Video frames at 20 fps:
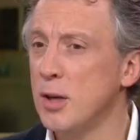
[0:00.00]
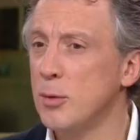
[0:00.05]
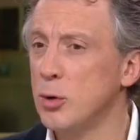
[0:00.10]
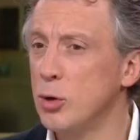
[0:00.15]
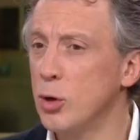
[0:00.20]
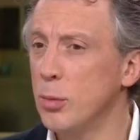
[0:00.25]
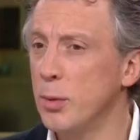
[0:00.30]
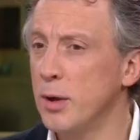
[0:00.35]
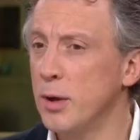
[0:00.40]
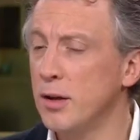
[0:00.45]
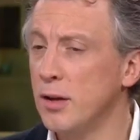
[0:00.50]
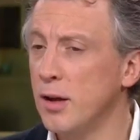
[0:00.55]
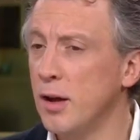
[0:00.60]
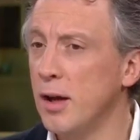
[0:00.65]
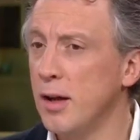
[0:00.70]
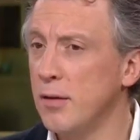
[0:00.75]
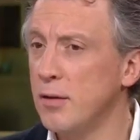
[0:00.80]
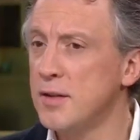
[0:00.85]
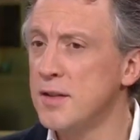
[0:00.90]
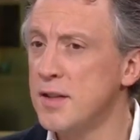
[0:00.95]
Jeremy Corbyn,
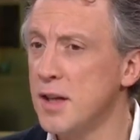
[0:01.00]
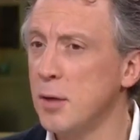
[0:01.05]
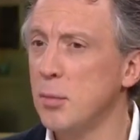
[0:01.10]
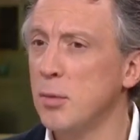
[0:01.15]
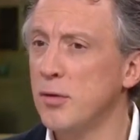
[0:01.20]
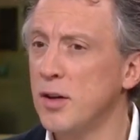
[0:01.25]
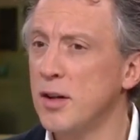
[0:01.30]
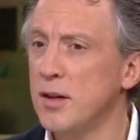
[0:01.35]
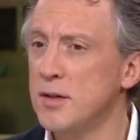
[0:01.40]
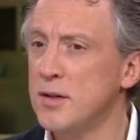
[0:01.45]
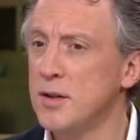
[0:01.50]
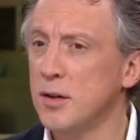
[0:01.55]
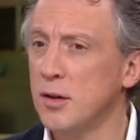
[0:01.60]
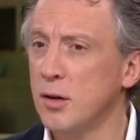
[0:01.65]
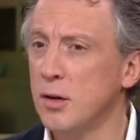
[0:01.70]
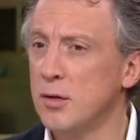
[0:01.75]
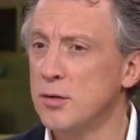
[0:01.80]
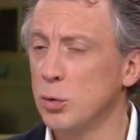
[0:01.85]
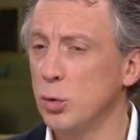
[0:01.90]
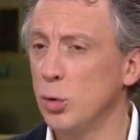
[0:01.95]
I have a terrible feeling he's
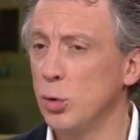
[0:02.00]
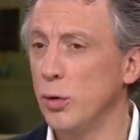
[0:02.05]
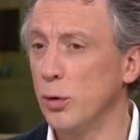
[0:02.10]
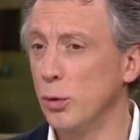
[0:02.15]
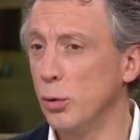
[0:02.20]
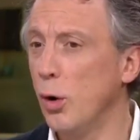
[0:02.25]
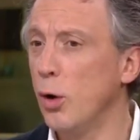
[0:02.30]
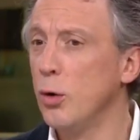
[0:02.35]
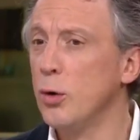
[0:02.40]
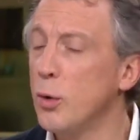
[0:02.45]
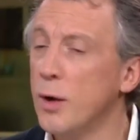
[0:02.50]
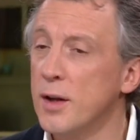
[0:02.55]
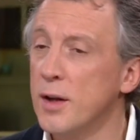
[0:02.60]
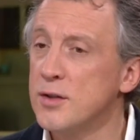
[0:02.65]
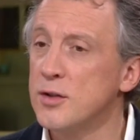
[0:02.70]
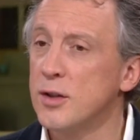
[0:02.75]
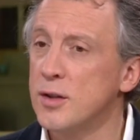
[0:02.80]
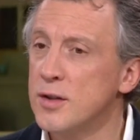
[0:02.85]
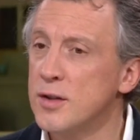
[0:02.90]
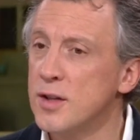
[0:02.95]
going to ask all the wrong
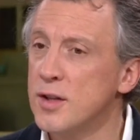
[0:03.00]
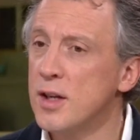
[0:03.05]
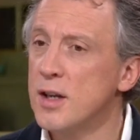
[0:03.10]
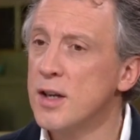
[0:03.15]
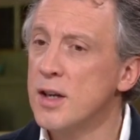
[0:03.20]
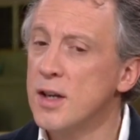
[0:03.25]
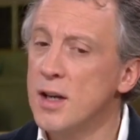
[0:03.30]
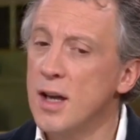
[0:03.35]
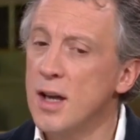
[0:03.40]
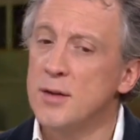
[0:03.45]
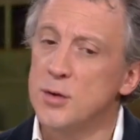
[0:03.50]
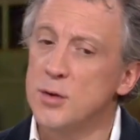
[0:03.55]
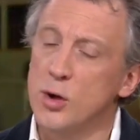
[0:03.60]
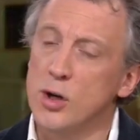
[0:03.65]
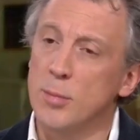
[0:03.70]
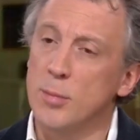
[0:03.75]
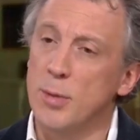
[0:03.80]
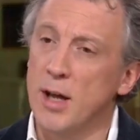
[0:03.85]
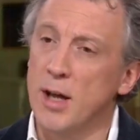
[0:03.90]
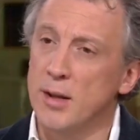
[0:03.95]
questions and
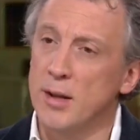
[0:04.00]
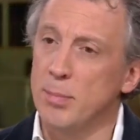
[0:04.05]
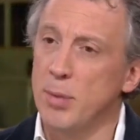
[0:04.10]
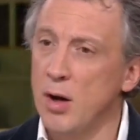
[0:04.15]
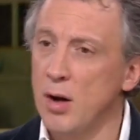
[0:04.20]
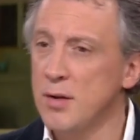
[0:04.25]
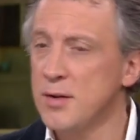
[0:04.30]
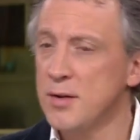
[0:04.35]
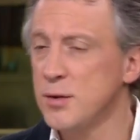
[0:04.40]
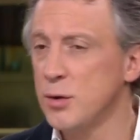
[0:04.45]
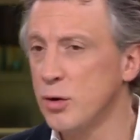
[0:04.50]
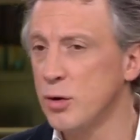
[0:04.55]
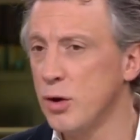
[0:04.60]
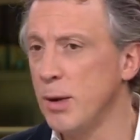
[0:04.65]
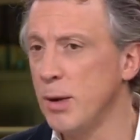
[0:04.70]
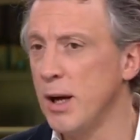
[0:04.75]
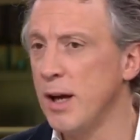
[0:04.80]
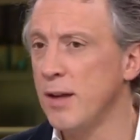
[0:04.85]
talk about the past, talk